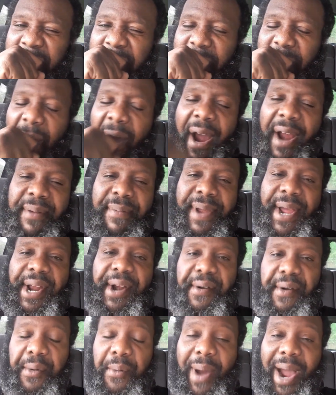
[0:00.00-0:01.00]
Pardon me. I
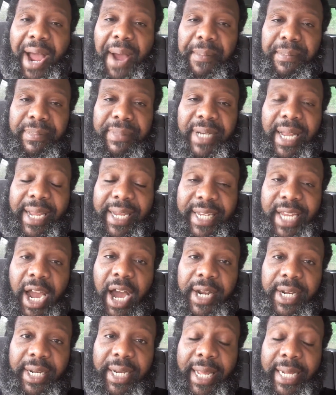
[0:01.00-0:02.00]
don't know why I'm like
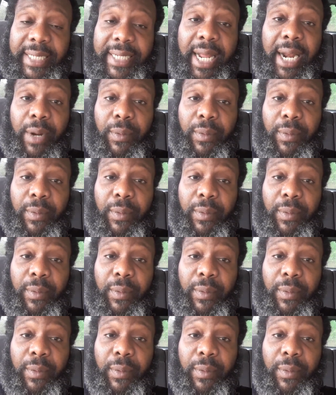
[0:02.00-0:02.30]
yawning like that.